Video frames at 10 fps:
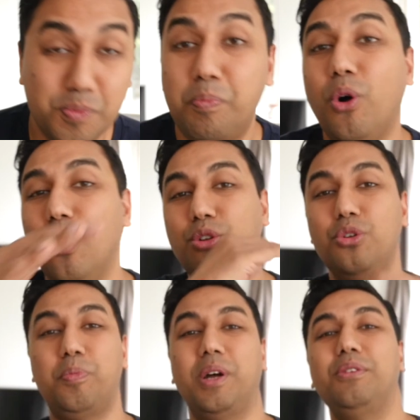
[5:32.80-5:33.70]
Paul
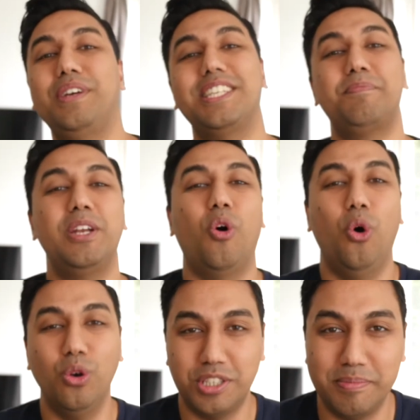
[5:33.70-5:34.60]
Cooper, who has been
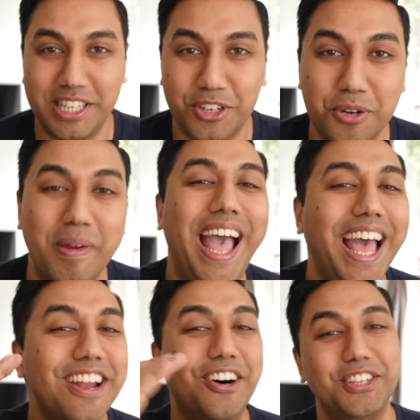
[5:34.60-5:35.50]
awesome in the group
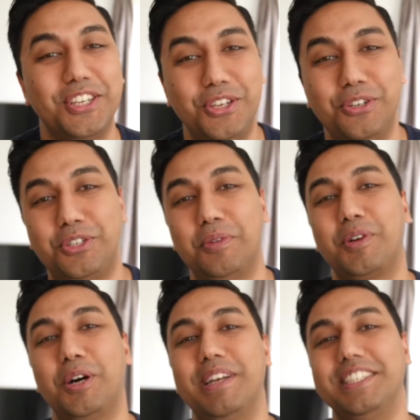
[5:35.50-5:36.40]
and on the YouTube
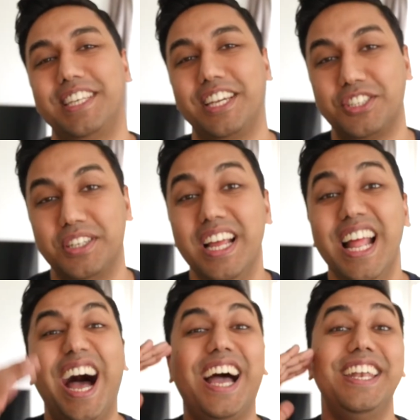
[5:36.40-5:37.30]
comment section.
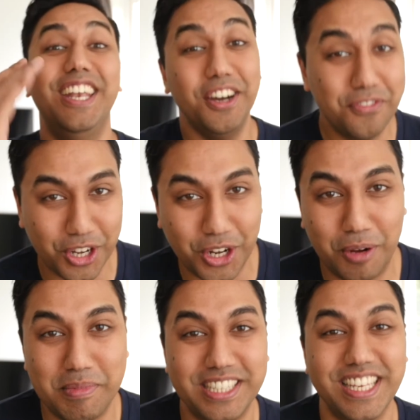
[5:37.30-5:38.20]
I love your
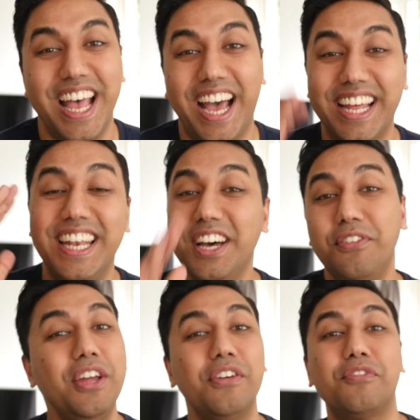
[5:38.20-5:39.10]
comments and I love
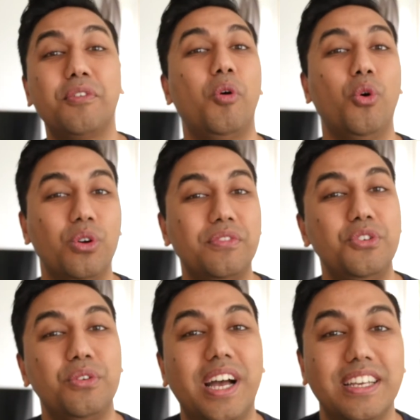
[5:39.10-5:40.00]
hearing from all of
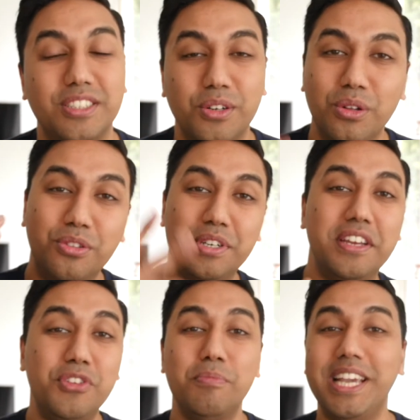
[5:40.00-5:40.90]
you guys. So, all three
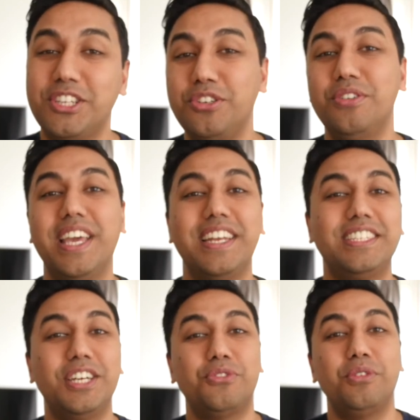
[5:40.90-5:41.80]
of you, make sure you get in
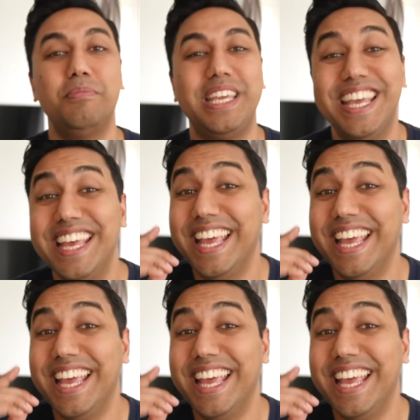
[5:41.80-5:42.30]
touch with me